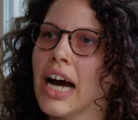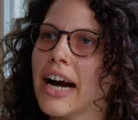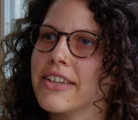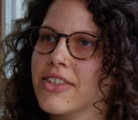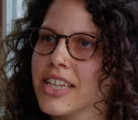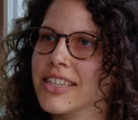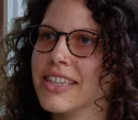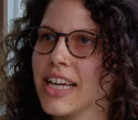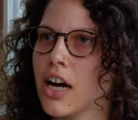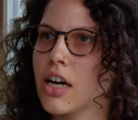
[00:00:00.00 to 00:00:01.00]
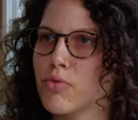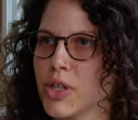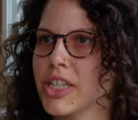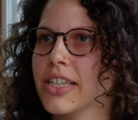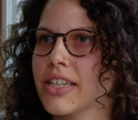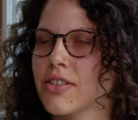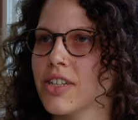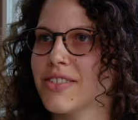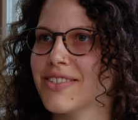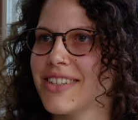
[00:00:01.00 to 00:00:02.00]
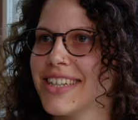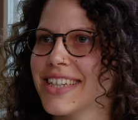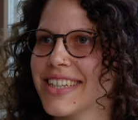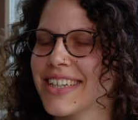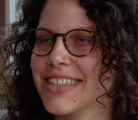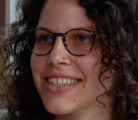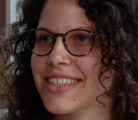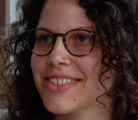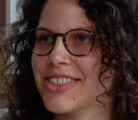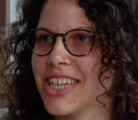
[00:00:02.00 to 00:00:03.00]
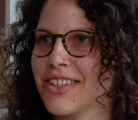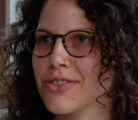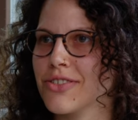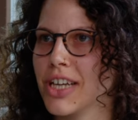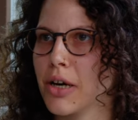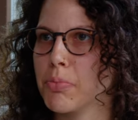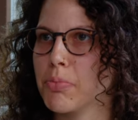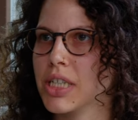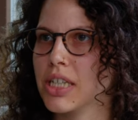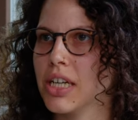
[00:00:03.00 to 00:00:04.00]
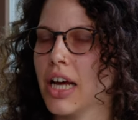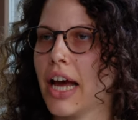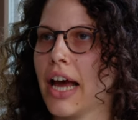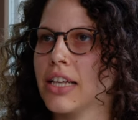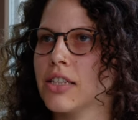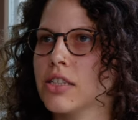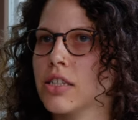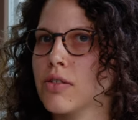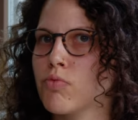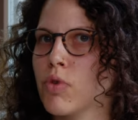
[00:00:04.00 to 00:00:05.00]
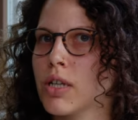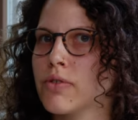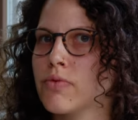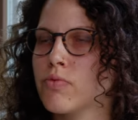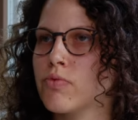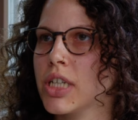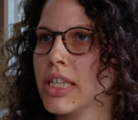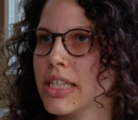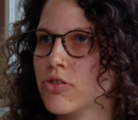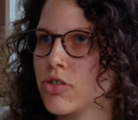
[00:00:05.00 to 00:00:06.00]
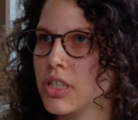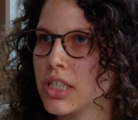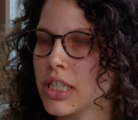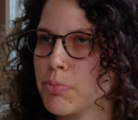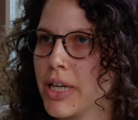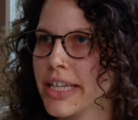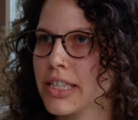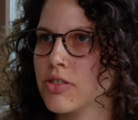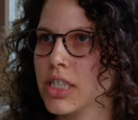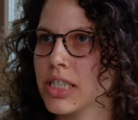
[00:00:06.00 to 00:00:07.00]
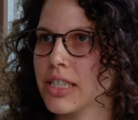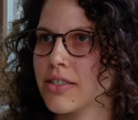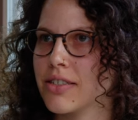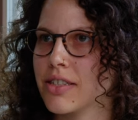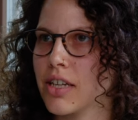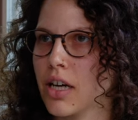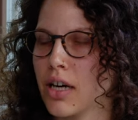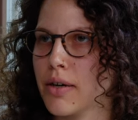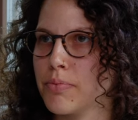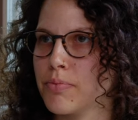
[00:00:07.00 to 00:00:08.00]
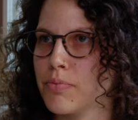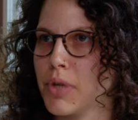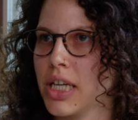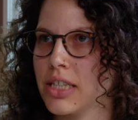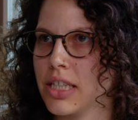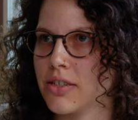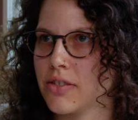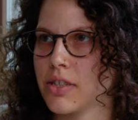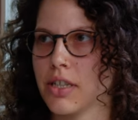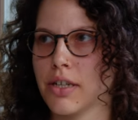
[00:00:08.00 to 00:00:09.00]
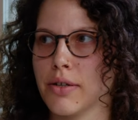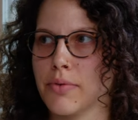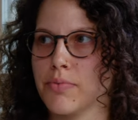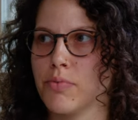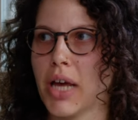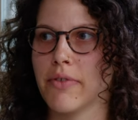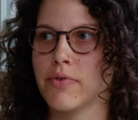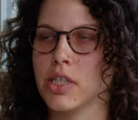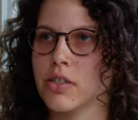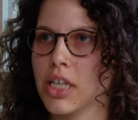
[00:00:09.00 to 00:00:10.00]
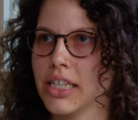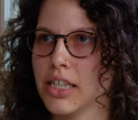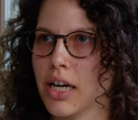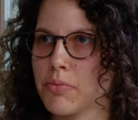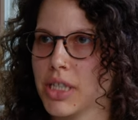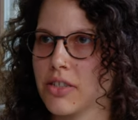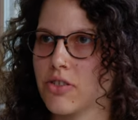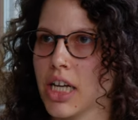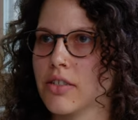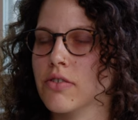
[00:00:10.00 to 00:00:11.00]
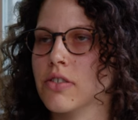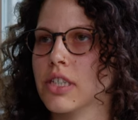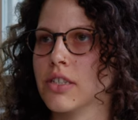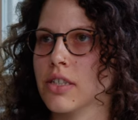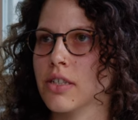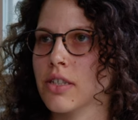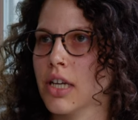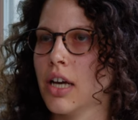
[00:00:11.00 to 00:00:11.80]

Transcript: I think they are working on linking these channels up. Mm-hmm. And uh, one really interesting player in this um, in this um, effort to link up these channels is mm. a